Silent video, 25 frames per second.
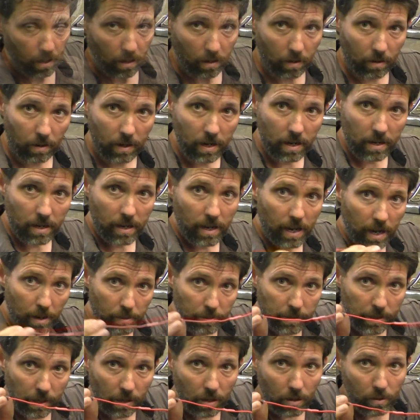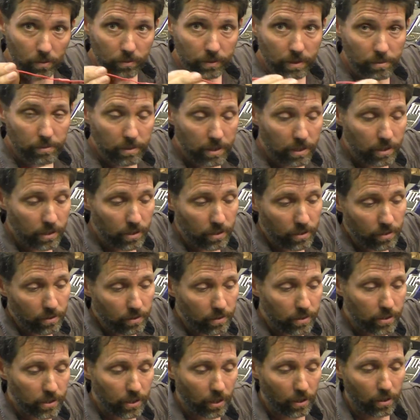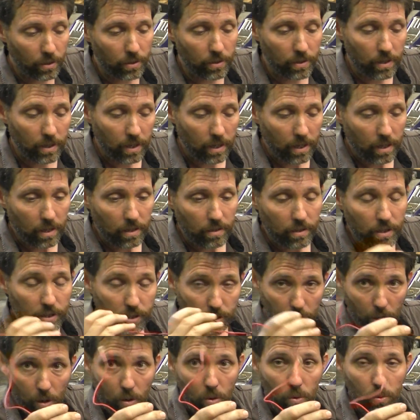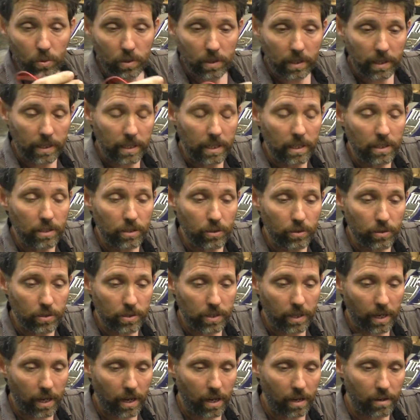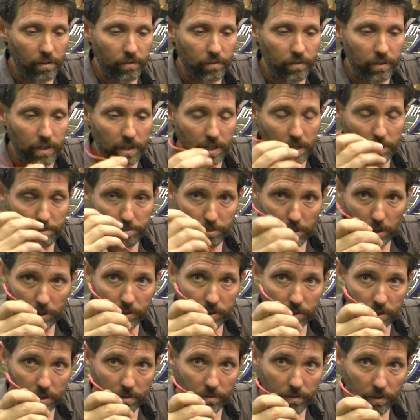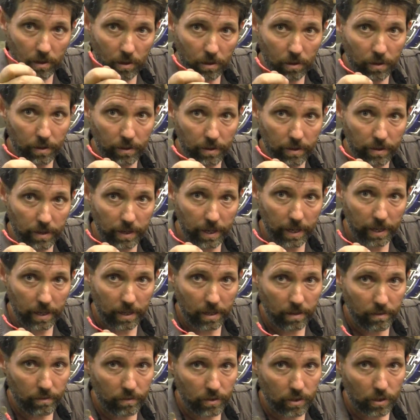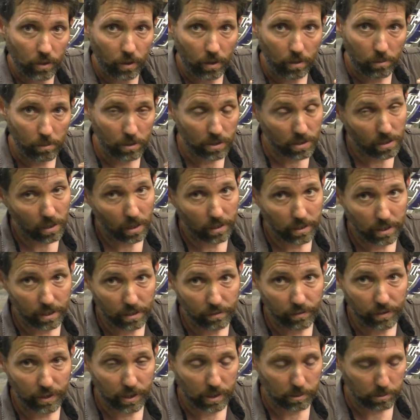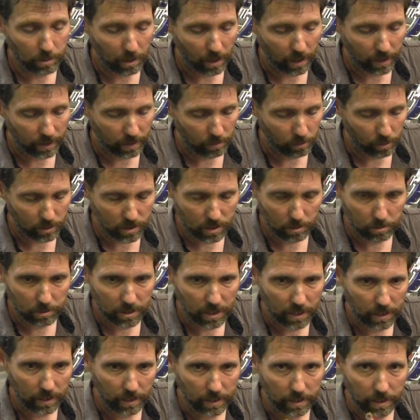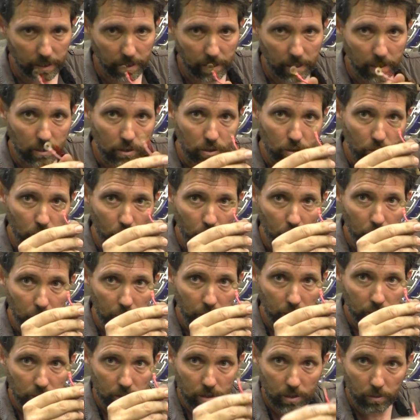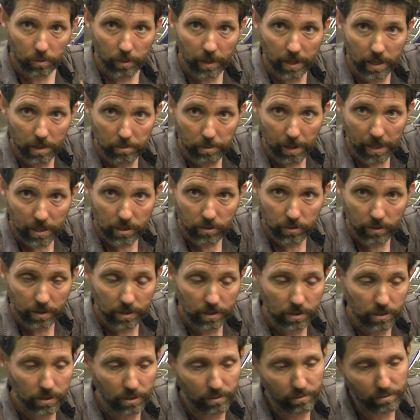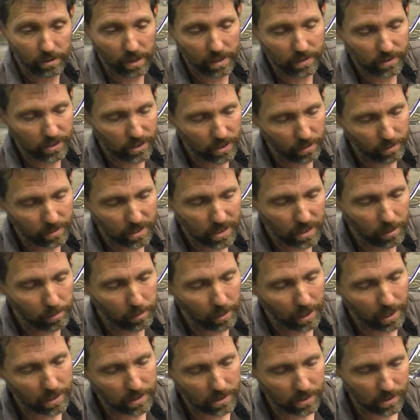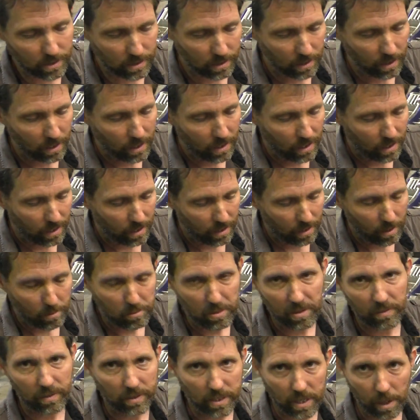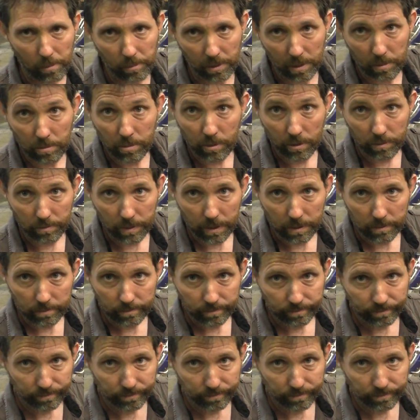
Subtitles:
Alright, out with the old and in with the new. So this old lead used to have the positive longer than the negative, so it wasn't ideal for this bike. It wasn't a particularly neat install because of the way the battery sort of runs. So in some ways it's a bit of a double improvement.